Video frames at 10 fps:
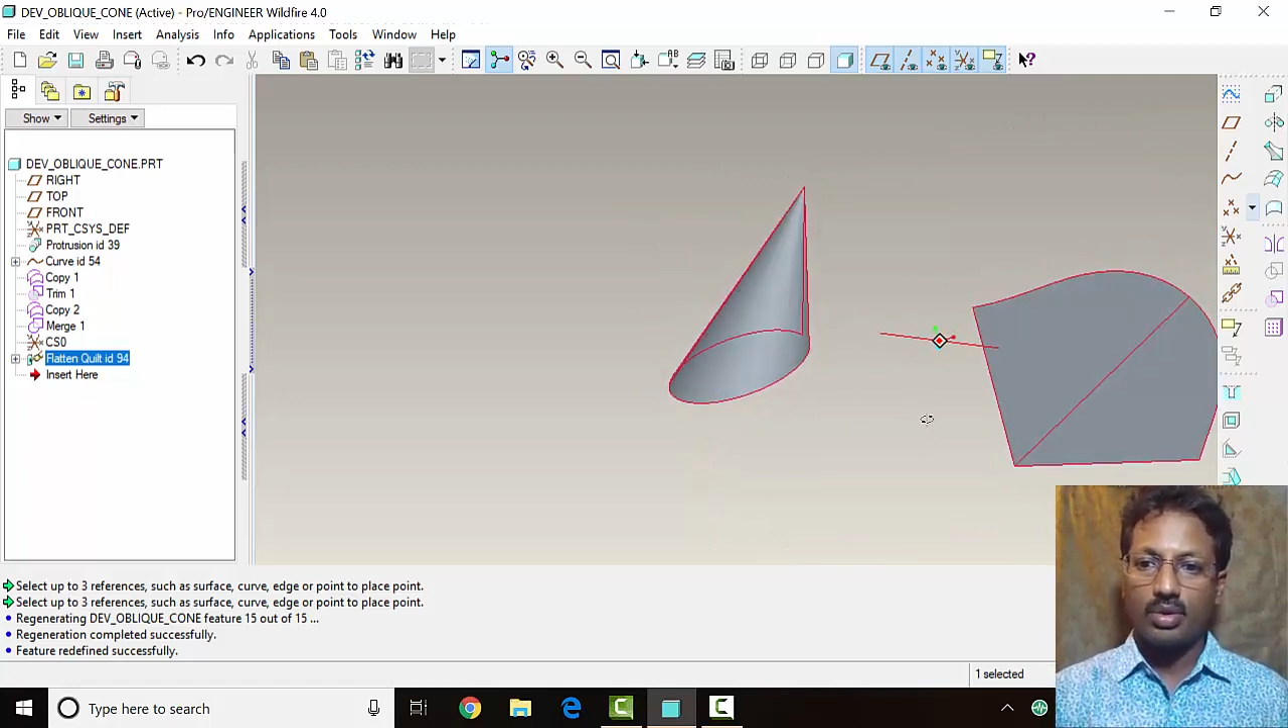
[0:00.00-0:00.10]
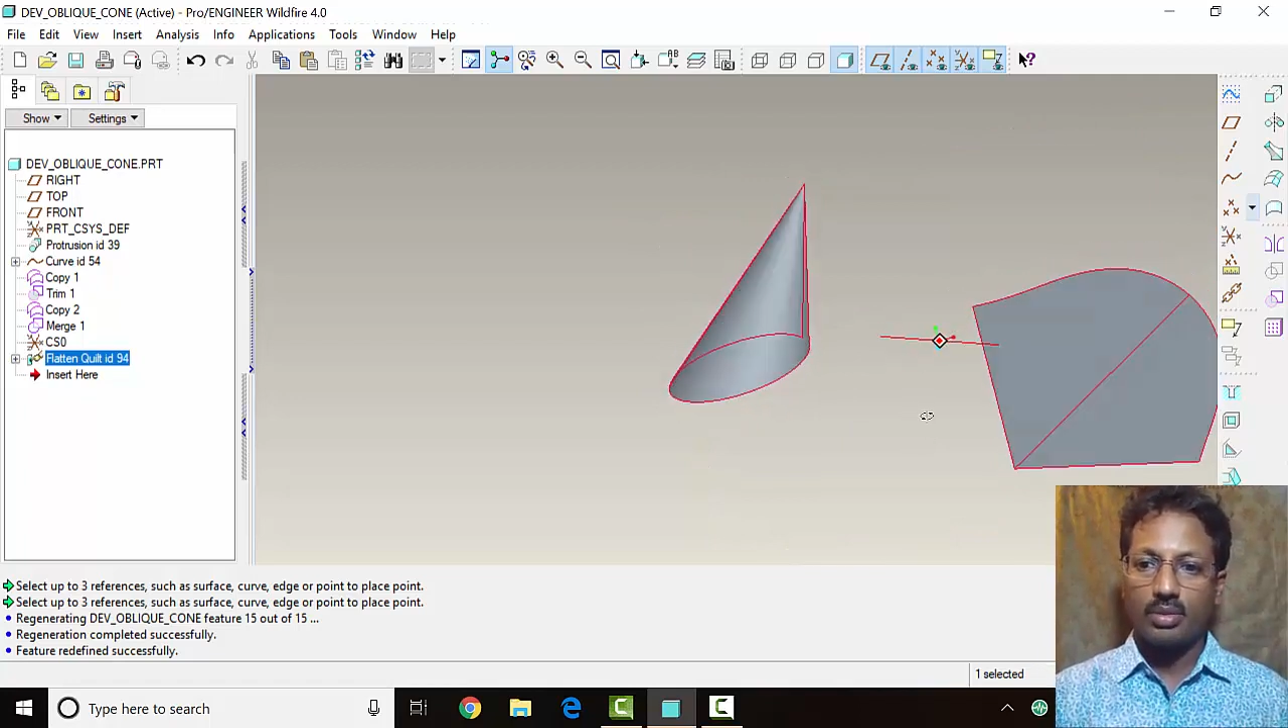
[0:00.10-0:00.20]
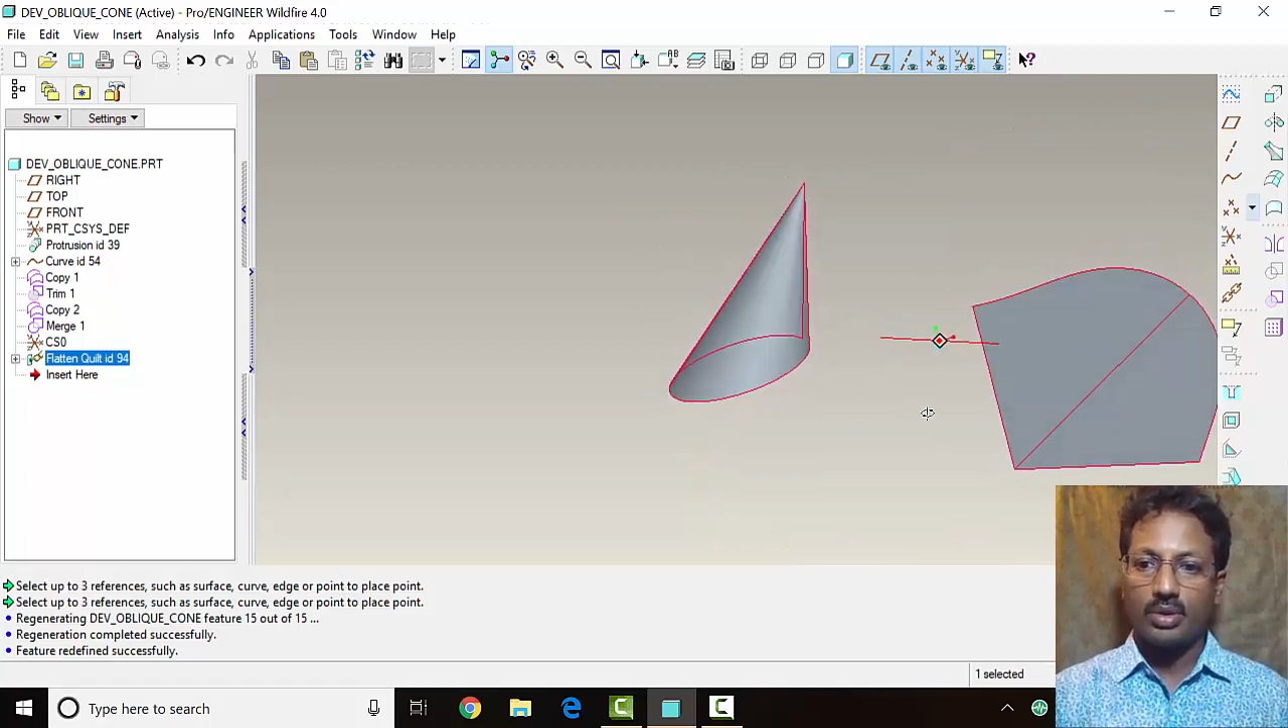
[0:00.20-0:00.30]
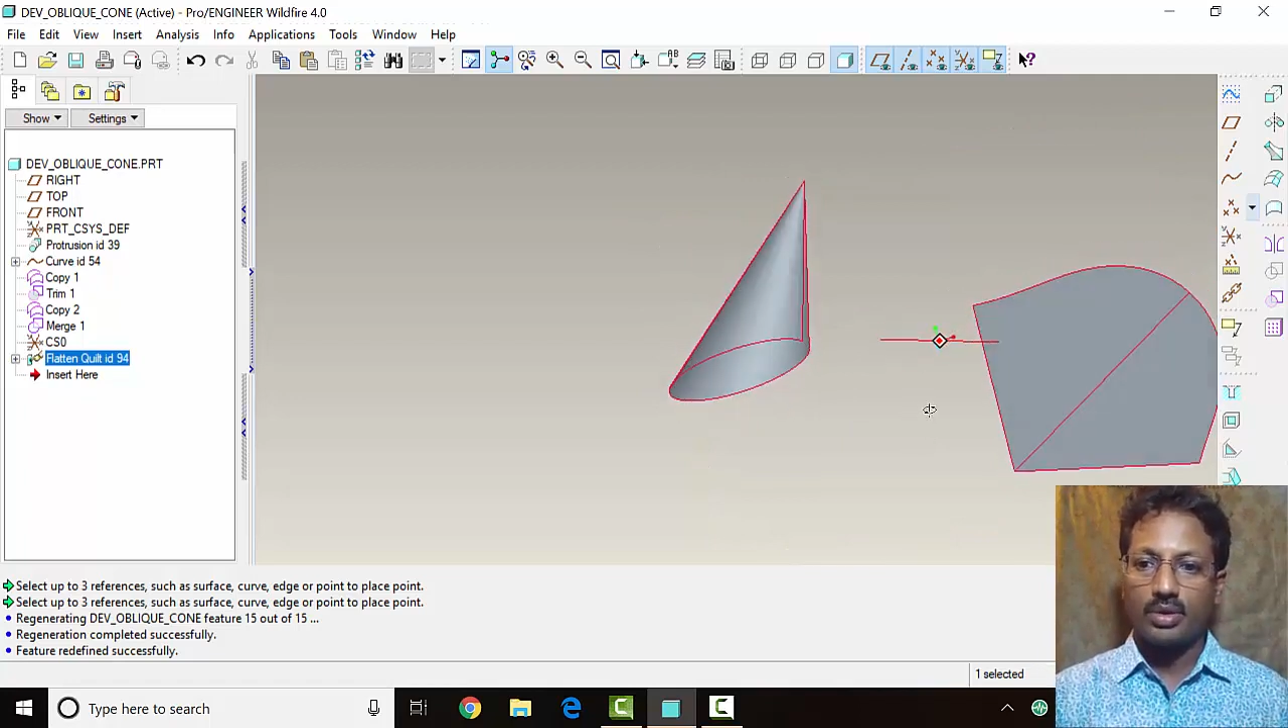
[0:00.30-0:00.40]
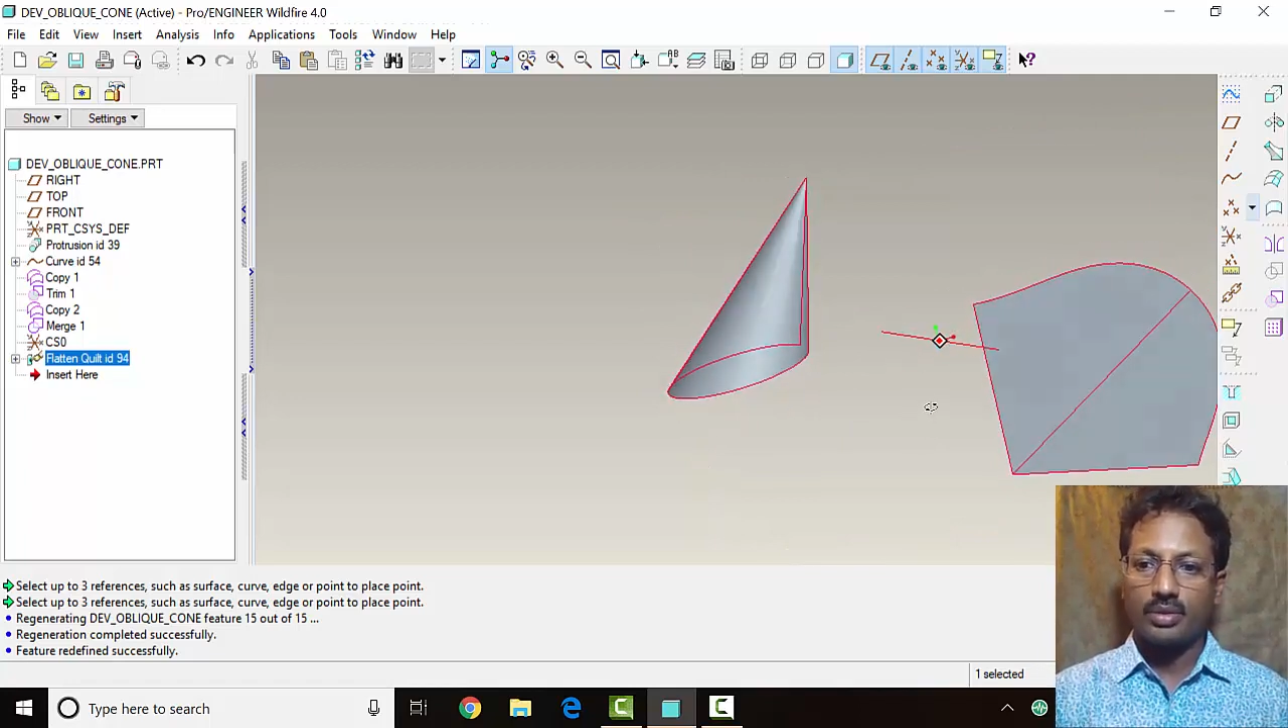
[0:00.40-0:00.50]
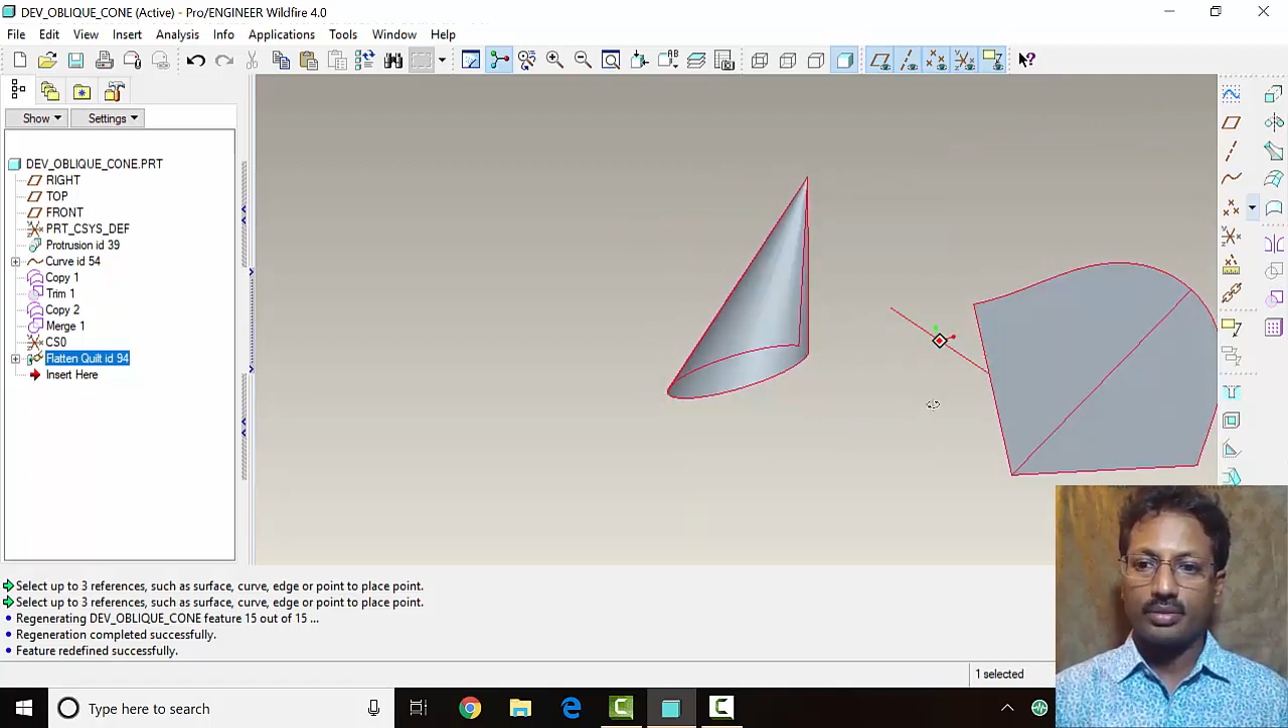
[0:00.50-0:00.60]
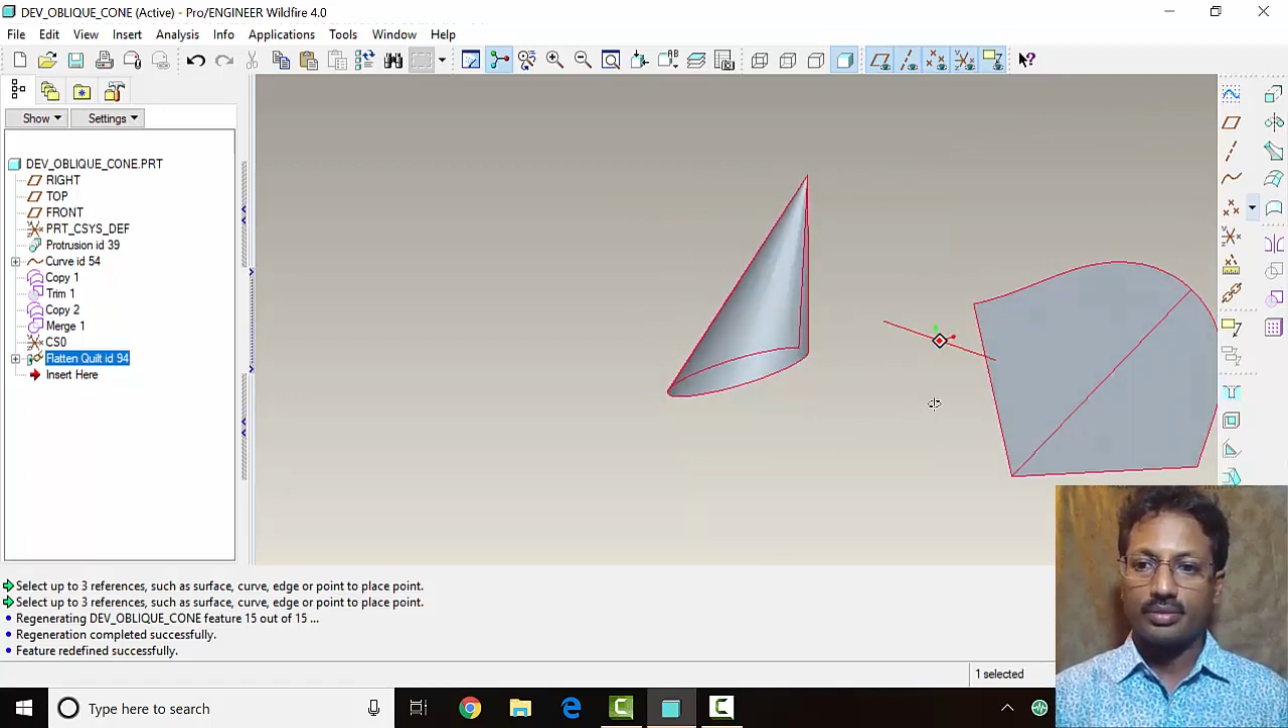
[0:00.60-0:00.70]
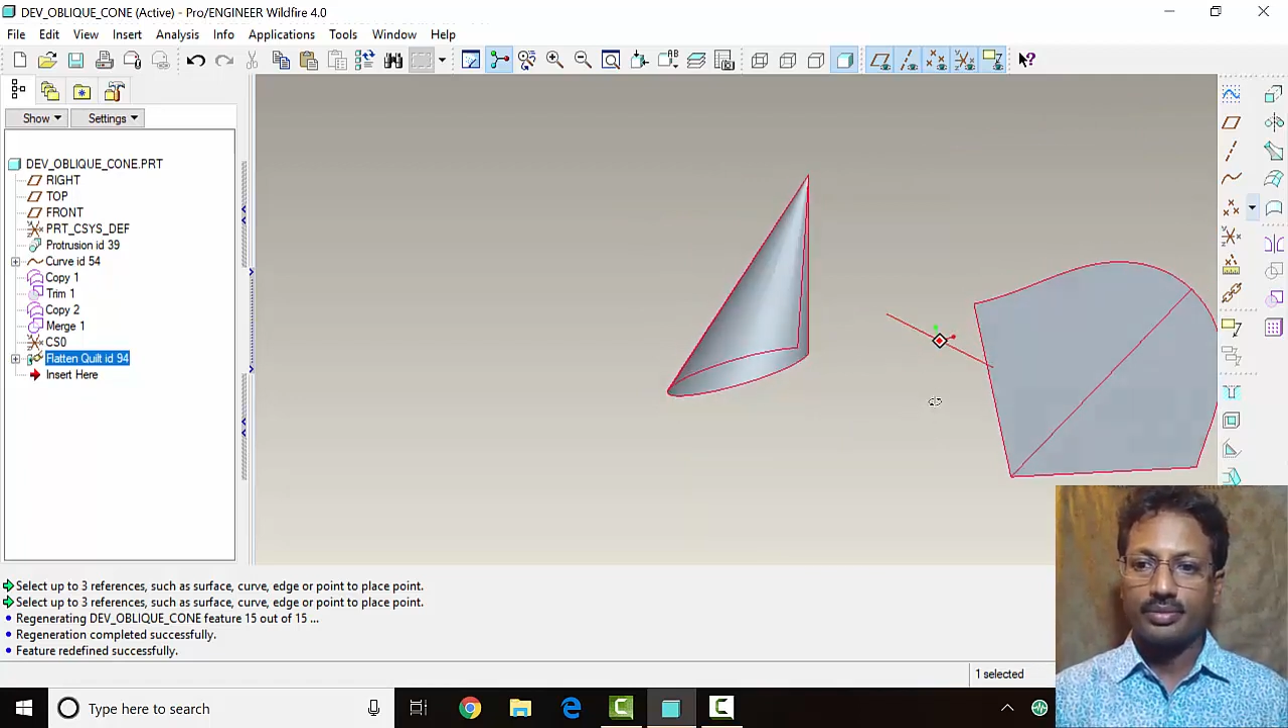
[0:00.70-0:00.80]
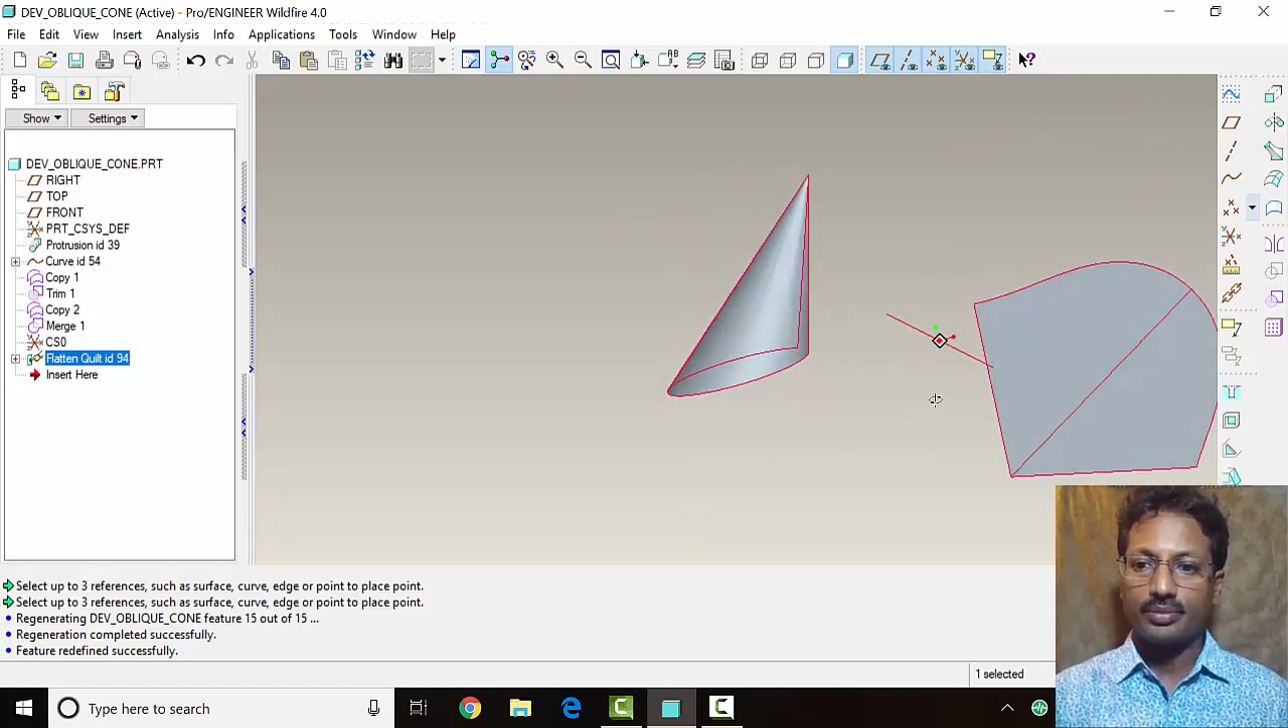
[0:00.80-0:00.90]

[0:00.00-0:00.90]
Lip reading: product.